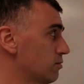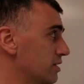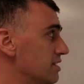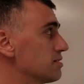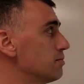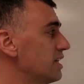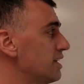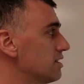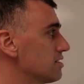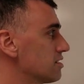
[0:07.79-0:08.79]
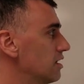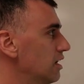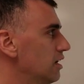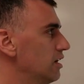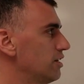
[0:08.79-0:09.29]
And what this means
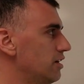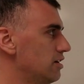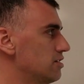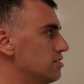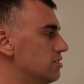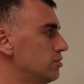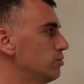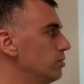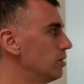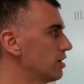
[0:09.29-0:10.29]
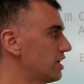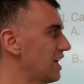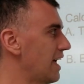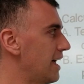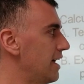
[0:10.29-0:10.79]
is you look
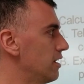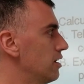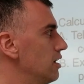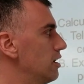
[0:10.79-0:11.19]
at